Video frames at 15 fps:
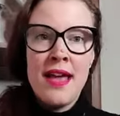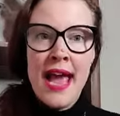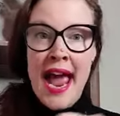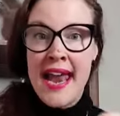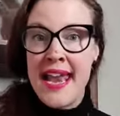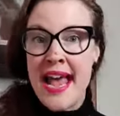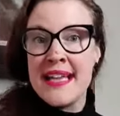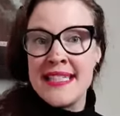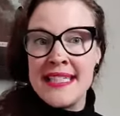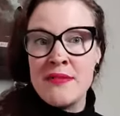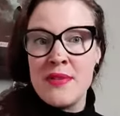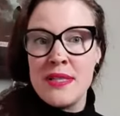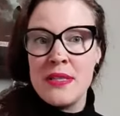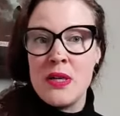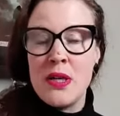and as a
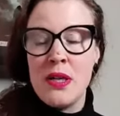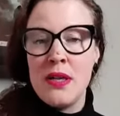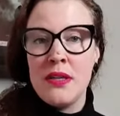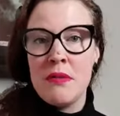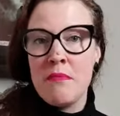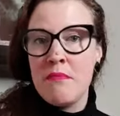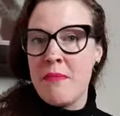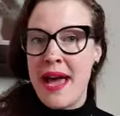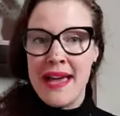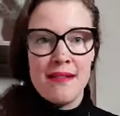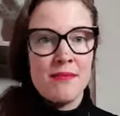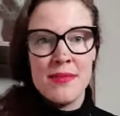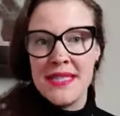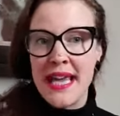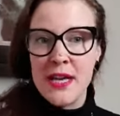result my
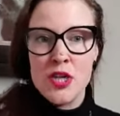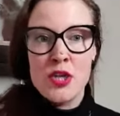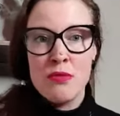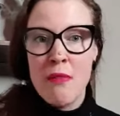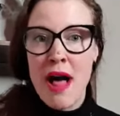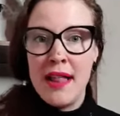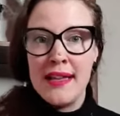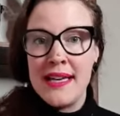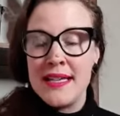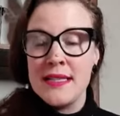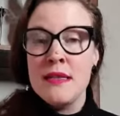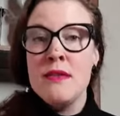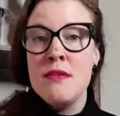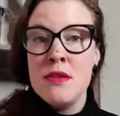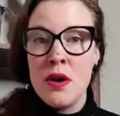sexuality is
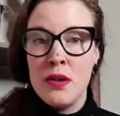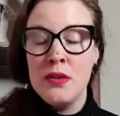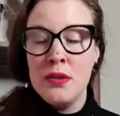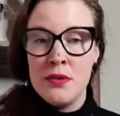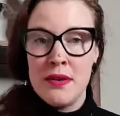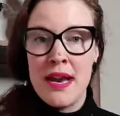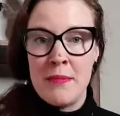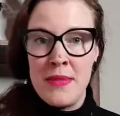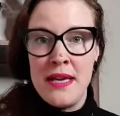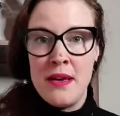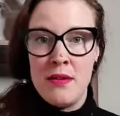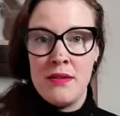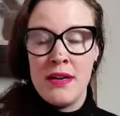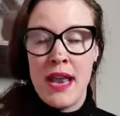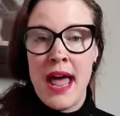not gonna be
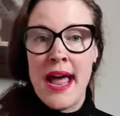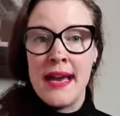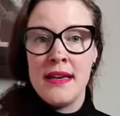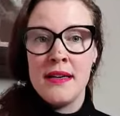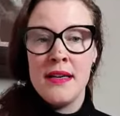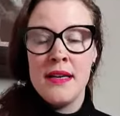online